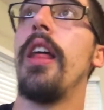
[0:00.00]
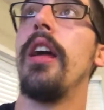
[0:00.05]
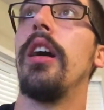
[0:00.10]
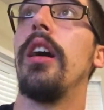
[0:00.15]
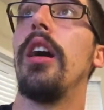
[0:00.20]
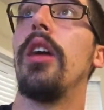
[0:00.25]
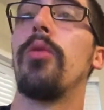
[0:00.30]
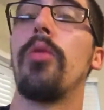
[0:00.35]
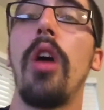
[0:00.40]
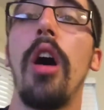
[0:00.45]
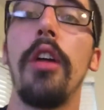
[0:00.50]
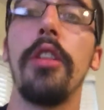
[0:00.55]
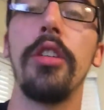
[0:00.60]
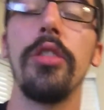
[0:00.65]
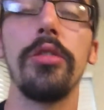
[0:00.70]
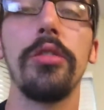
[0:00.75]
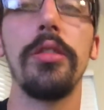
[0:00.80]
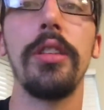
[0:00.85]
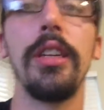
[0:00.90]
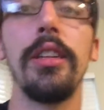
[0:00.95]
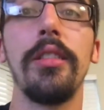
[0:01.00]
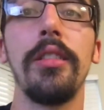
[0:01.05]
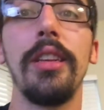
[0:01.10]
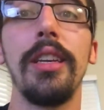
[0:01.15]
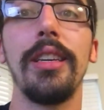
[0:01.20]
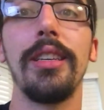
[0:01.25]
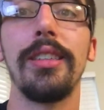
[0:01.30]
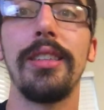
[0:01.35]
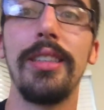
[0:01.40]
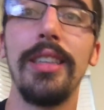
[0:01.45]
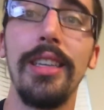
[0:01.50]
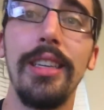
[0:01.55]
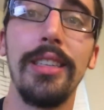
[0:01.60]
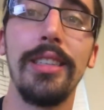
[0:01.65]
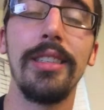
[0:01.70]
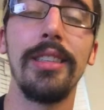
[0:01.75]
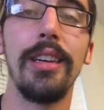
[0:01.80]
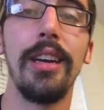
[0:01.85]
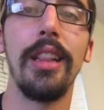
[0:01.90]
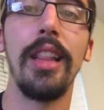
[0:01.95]
Rondo's leading league
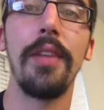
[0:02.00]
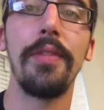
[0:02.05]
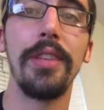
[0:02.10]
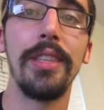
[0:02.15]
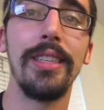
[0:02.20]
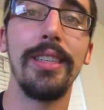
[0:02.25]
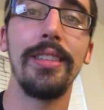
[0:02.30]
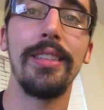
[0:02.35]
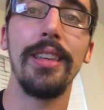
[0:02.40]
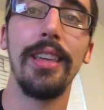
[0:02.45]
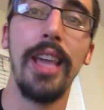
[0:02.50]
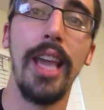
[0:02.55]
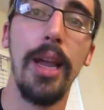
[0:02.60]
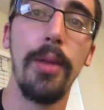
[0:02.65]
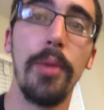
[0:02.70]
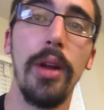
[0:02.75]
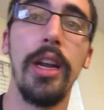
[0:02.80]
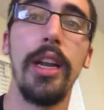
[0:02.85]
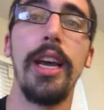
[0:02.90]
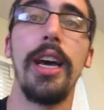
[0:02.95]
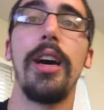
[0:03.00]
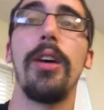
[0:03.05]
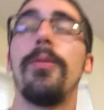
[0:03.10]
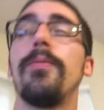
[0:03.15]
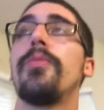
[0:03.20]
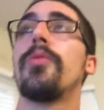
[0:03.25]
assists, 11 assists a game right now.